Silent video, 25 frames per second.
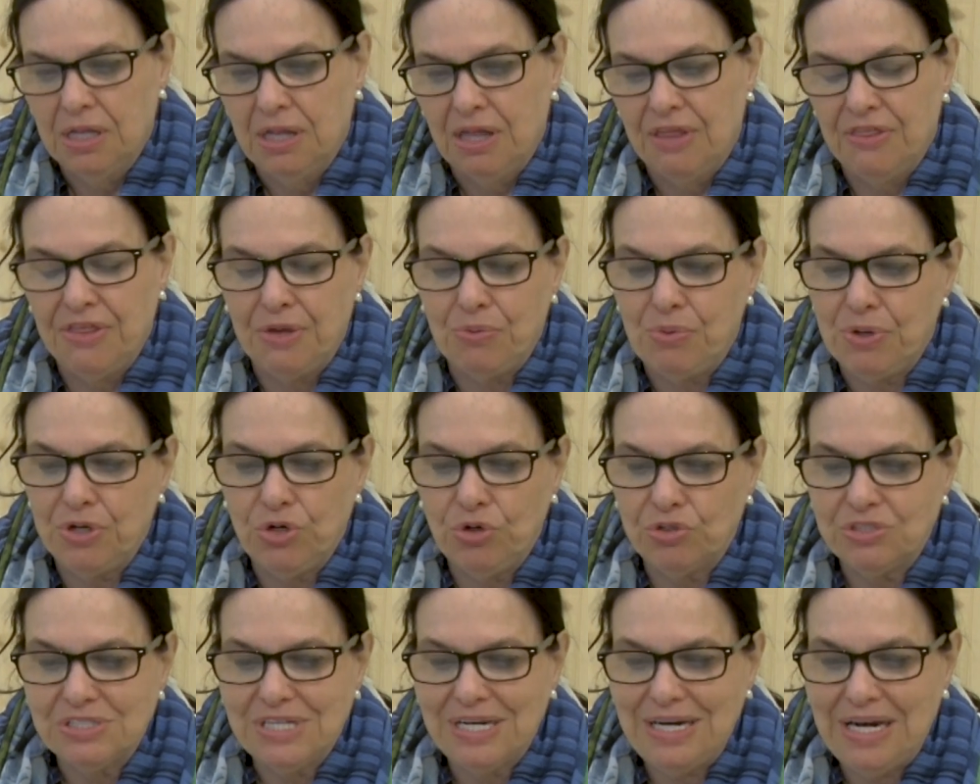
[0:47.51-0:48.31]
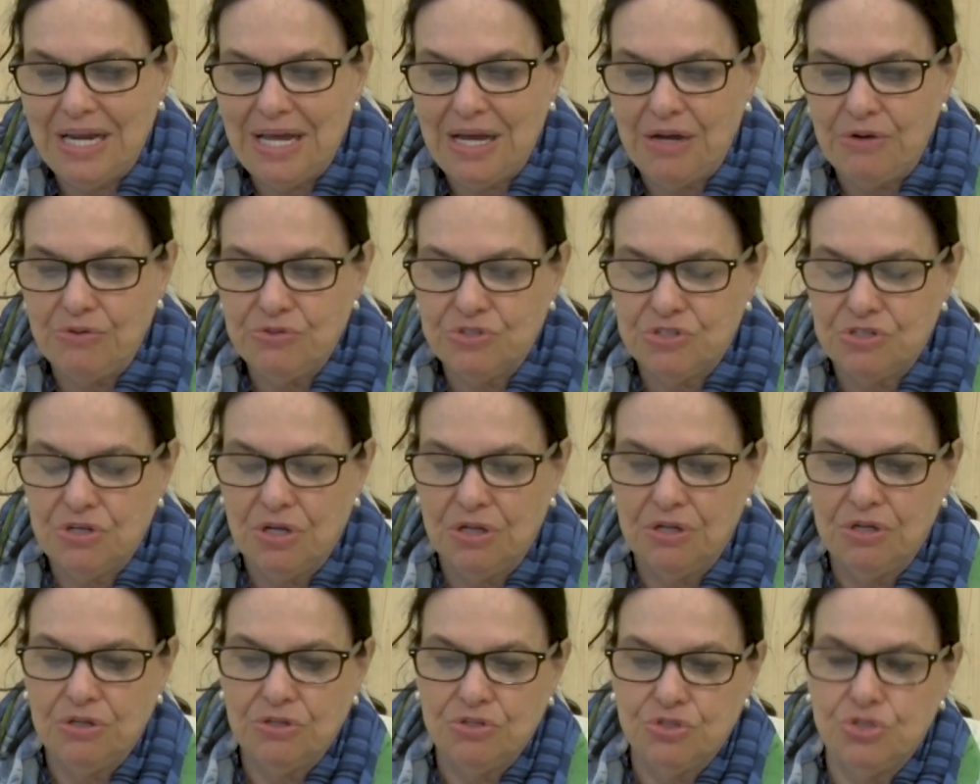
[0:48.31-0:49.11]
They were not allowed
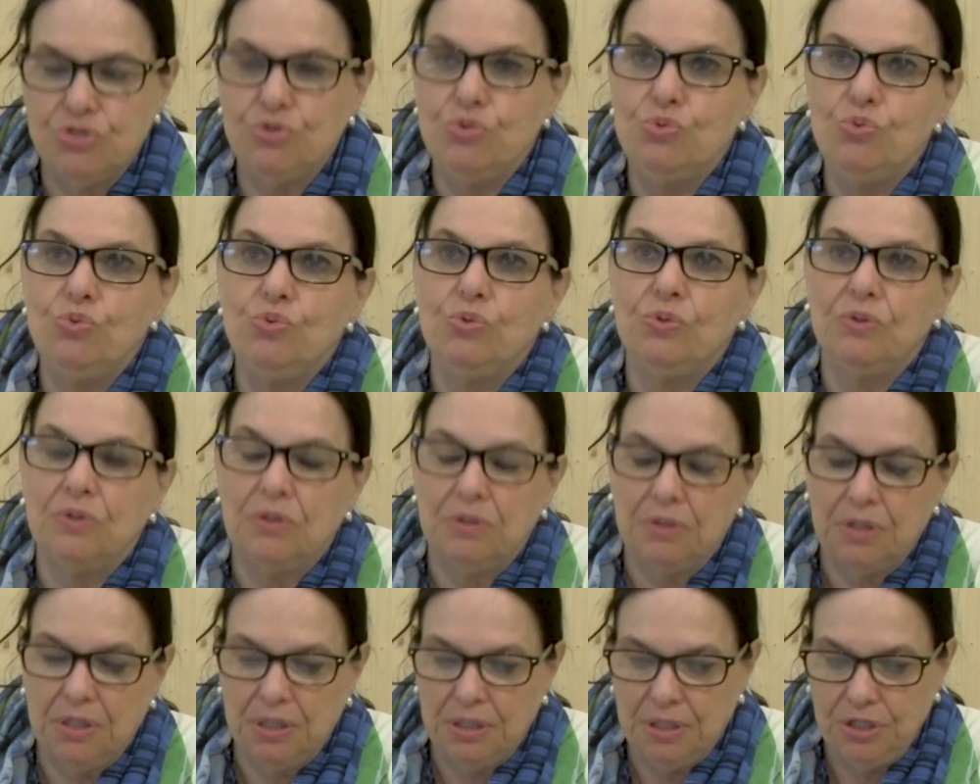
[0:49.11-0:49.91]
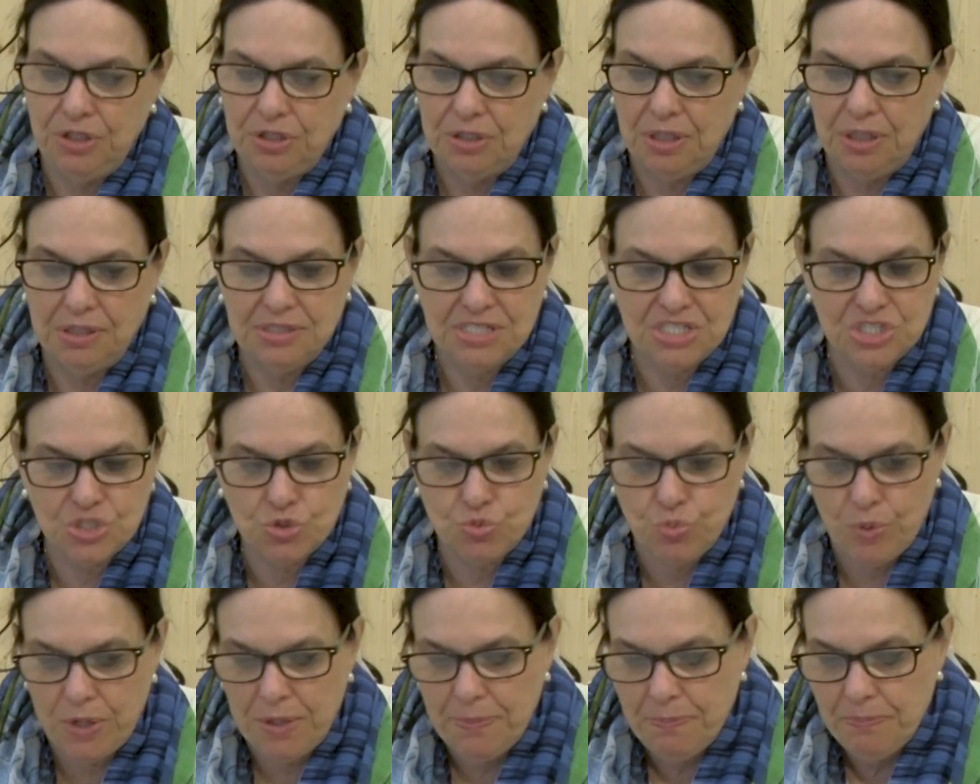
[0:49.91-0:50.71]
to
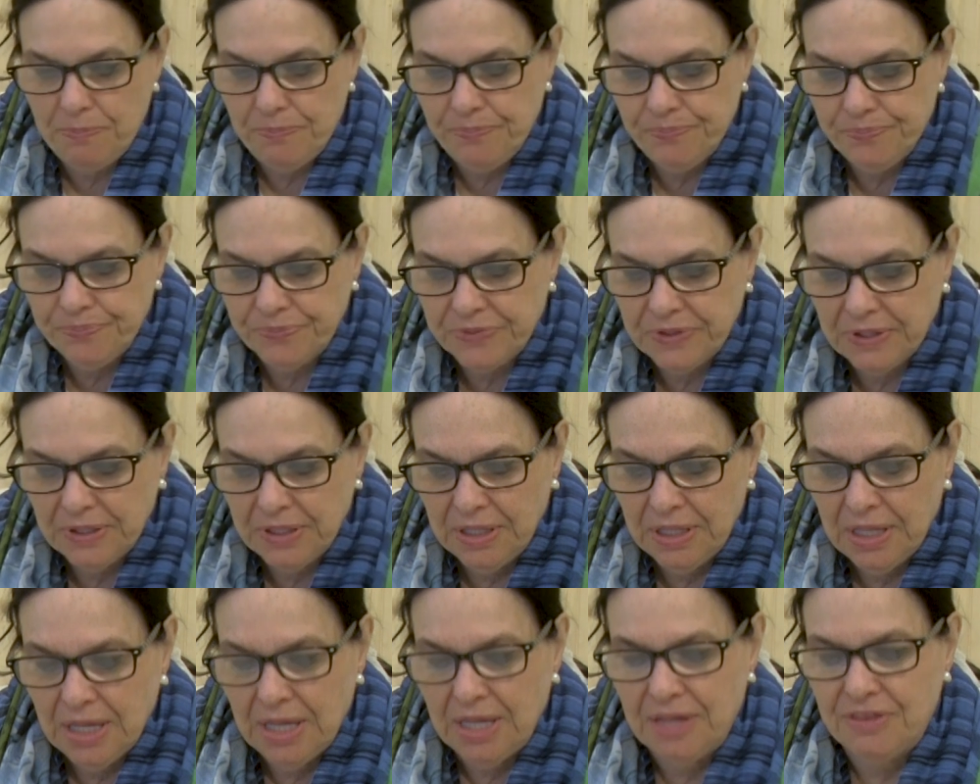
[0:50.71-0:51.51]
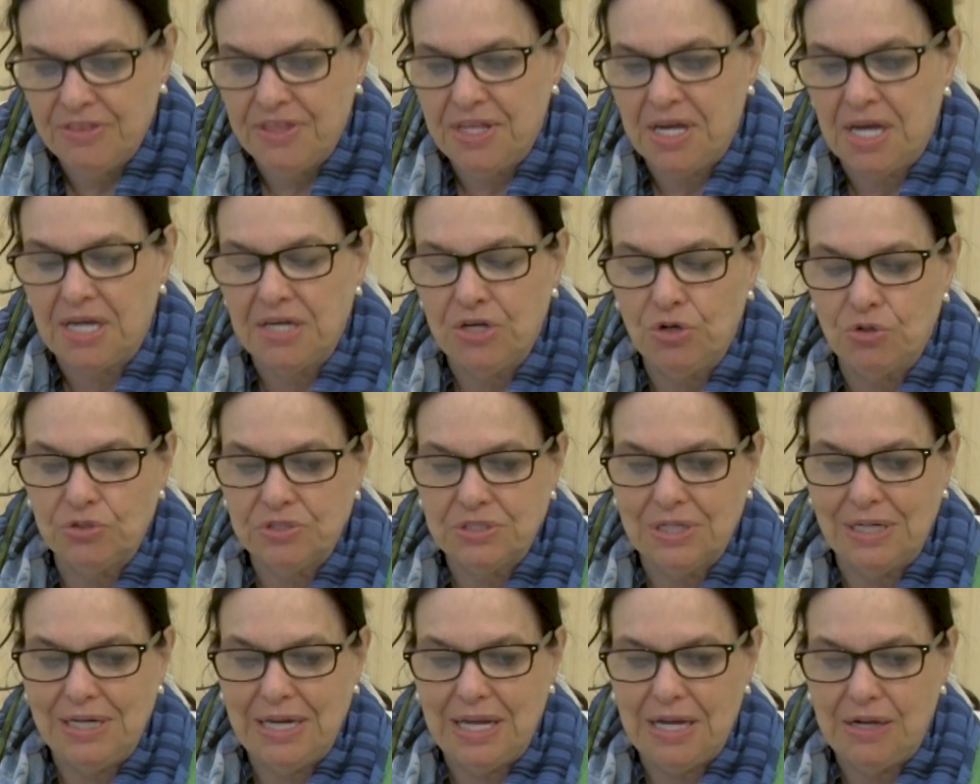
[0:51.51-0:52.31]
swim. They are
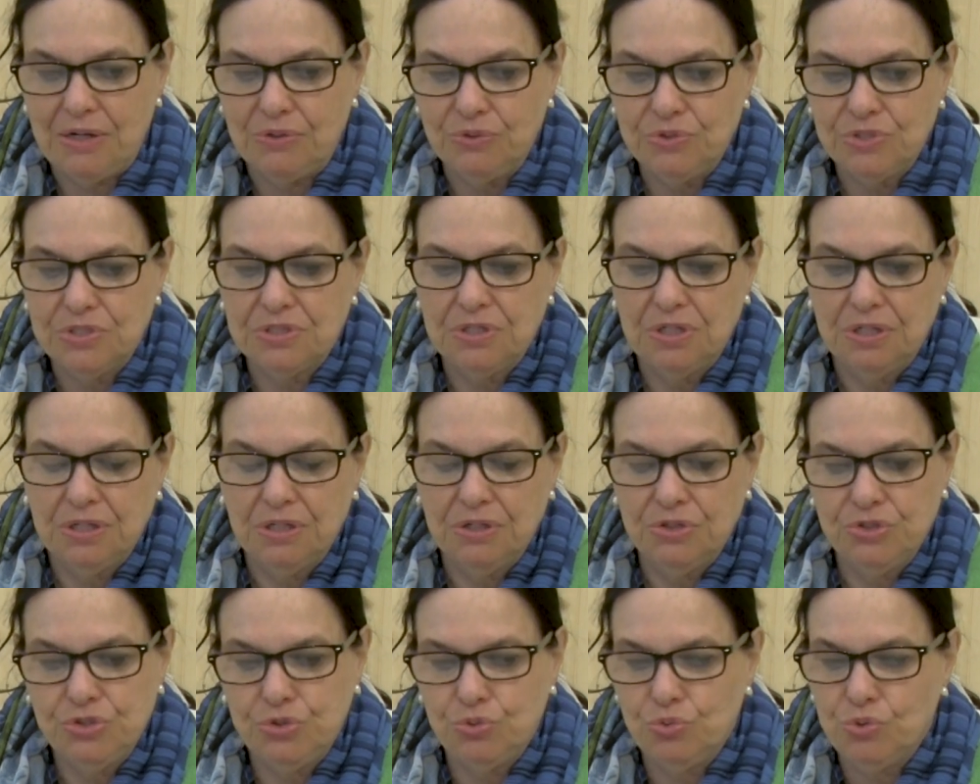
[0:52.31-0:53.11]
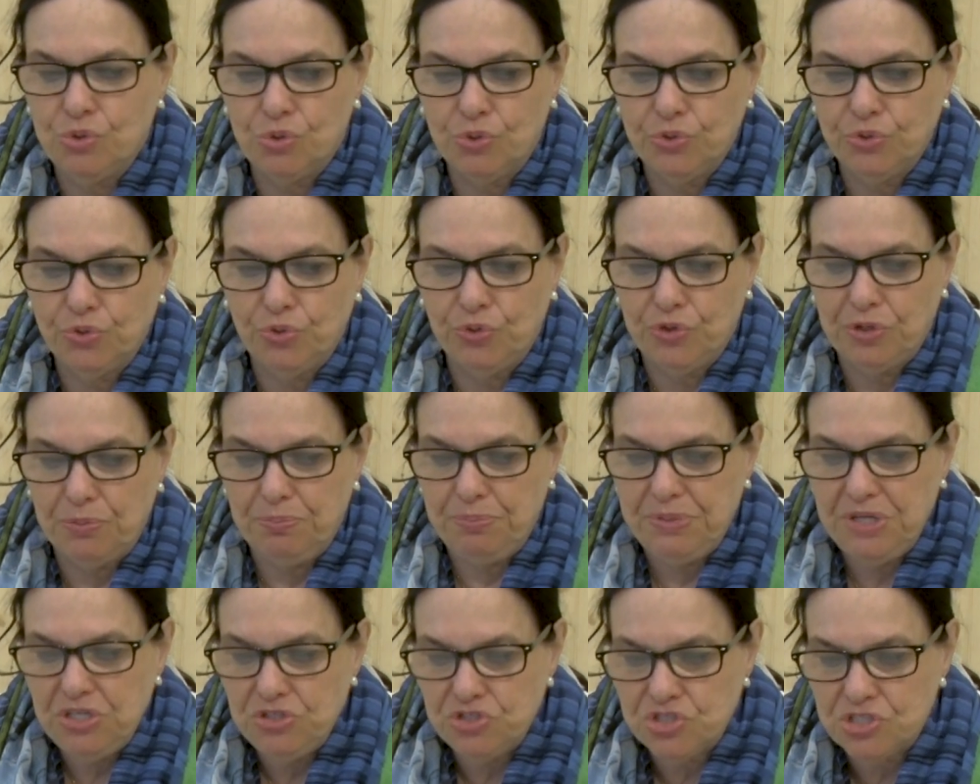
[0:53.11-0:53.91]
not allowed to go to the
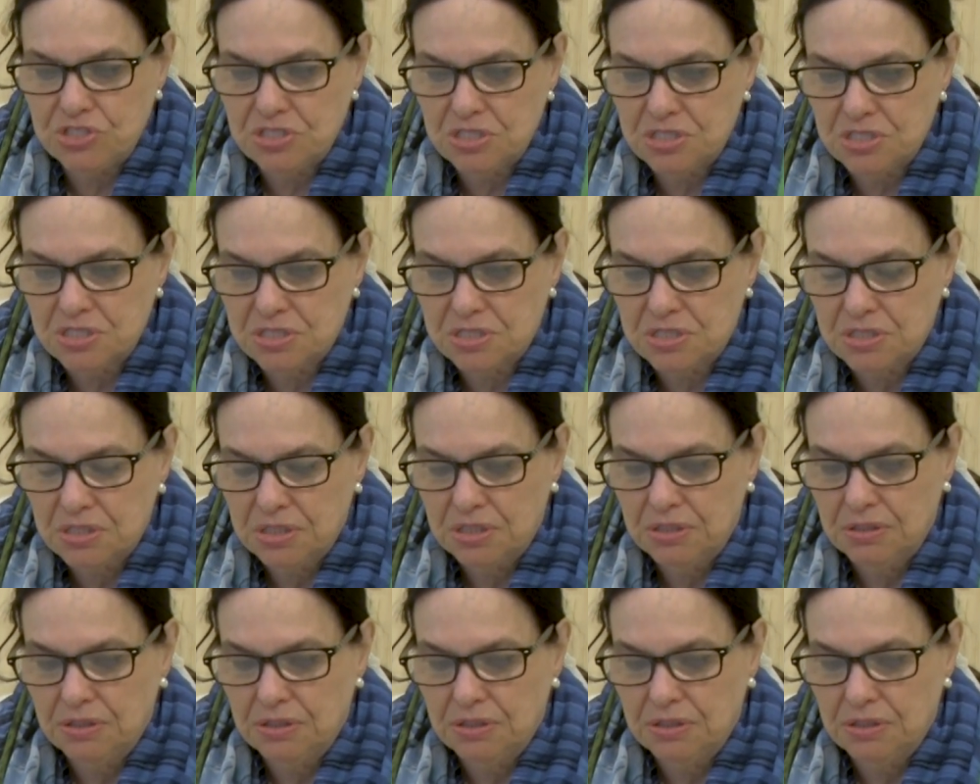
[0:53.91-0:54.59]
beaches,